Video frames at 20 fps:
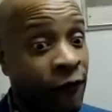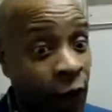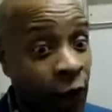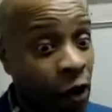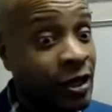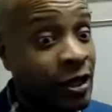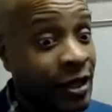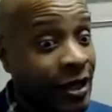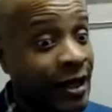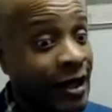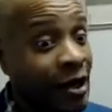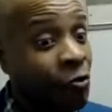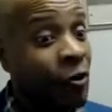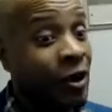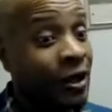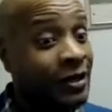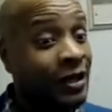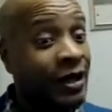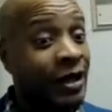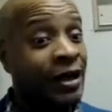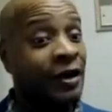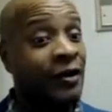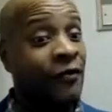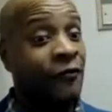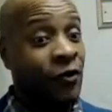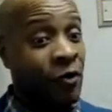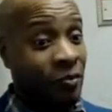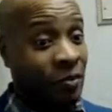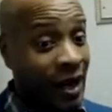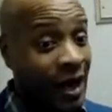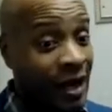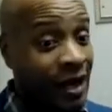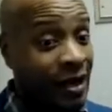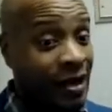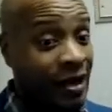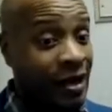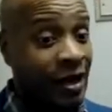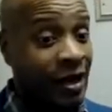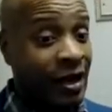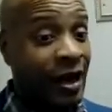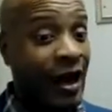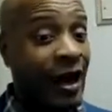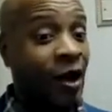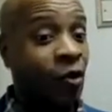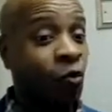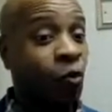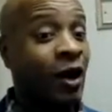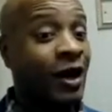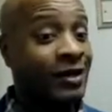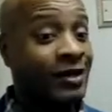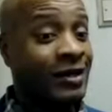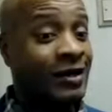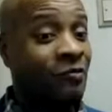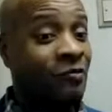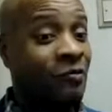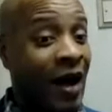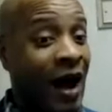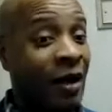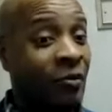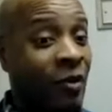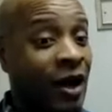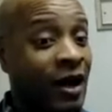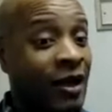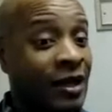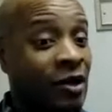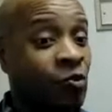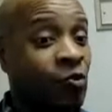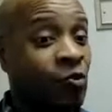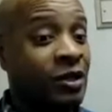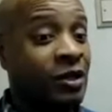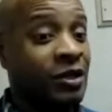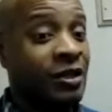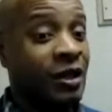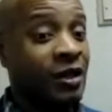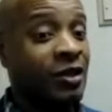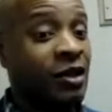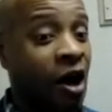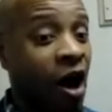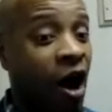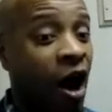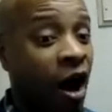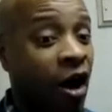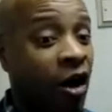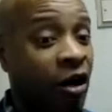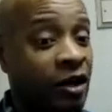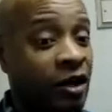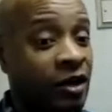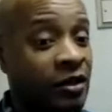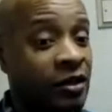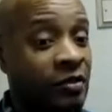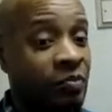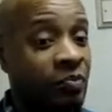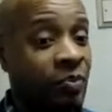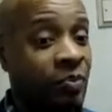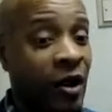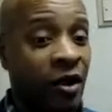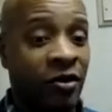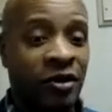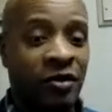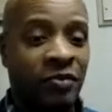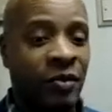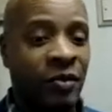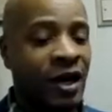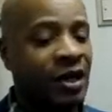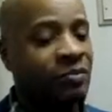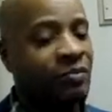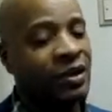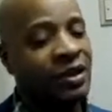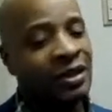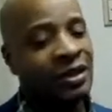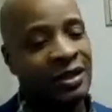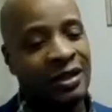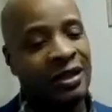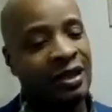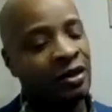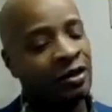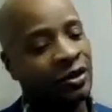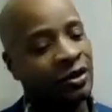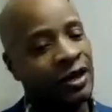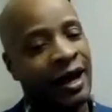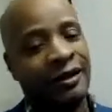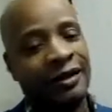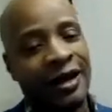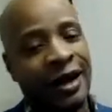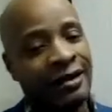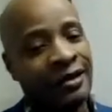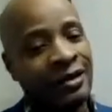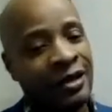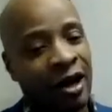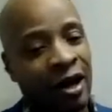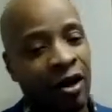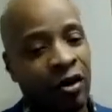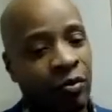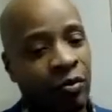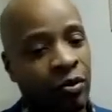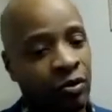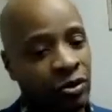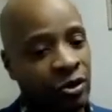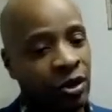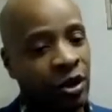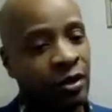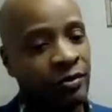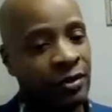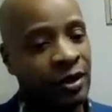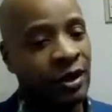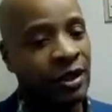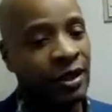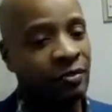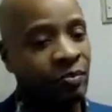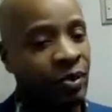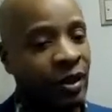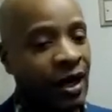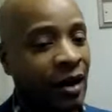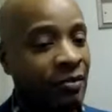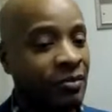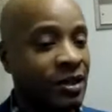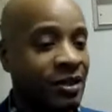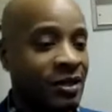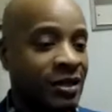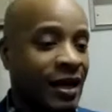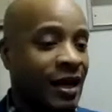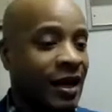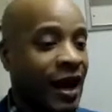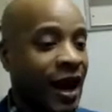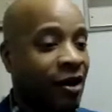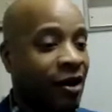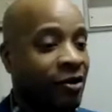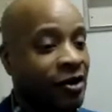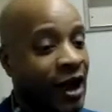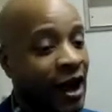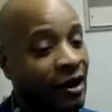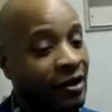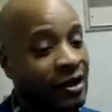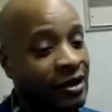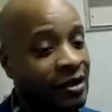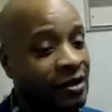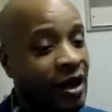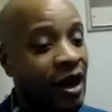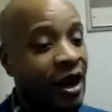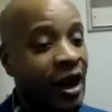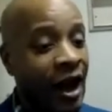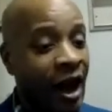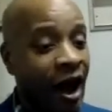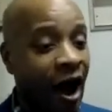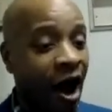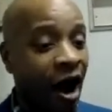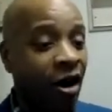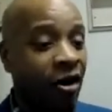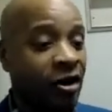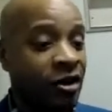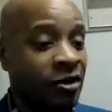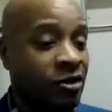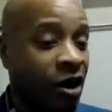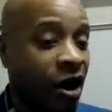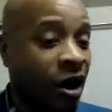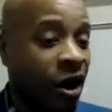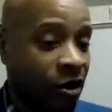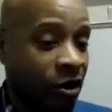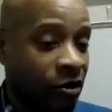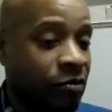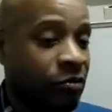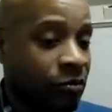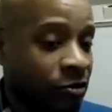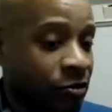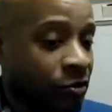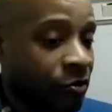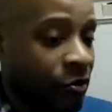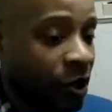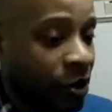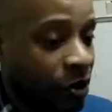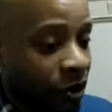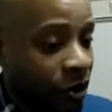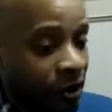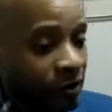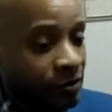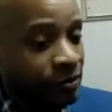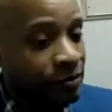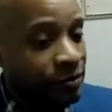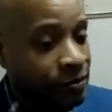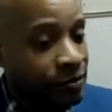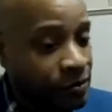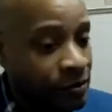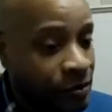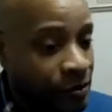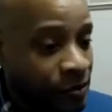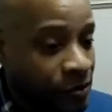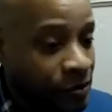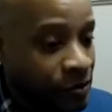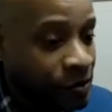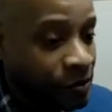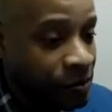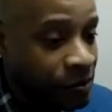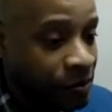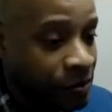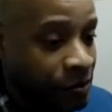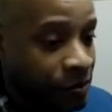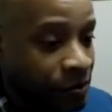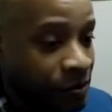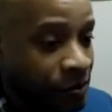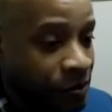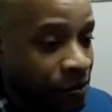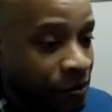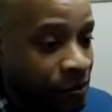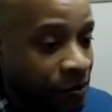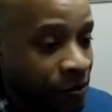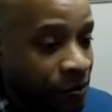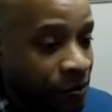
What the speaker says: Fortunately, it was, for me, it wasn't my money, it was the artist's parents' money, but still that's terrible, you know what I mean? But I'm just saying how these artists are. But go ahead. Fact.